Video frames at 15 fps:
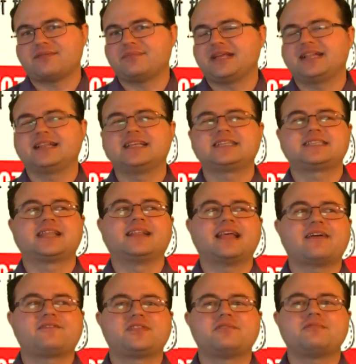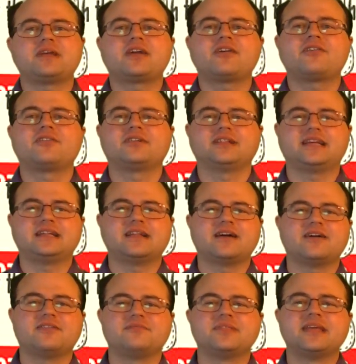I mean, at least the left that we currently
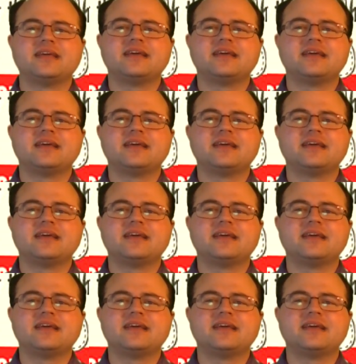know,